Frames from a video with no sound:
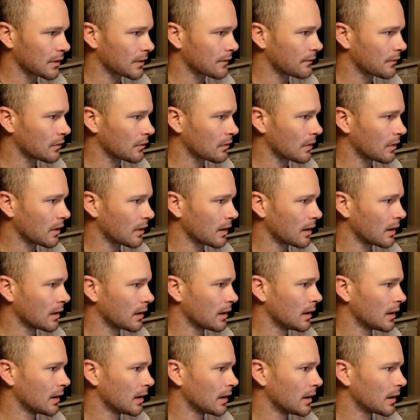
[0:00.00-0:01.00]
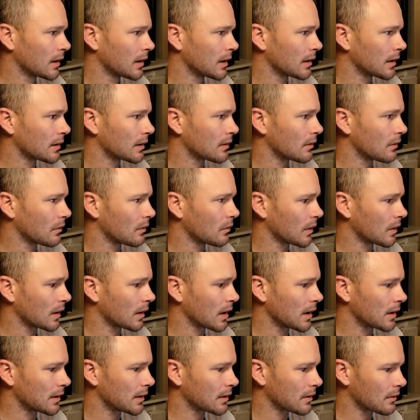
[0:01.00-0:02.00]
floor, get to a
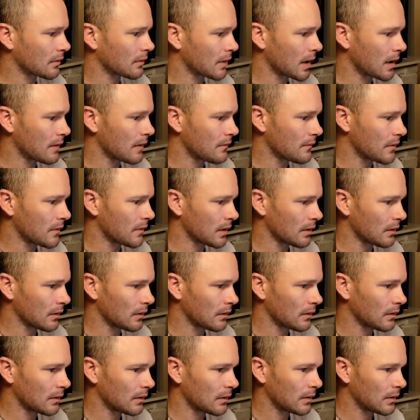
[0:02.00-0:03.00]
working terrain view.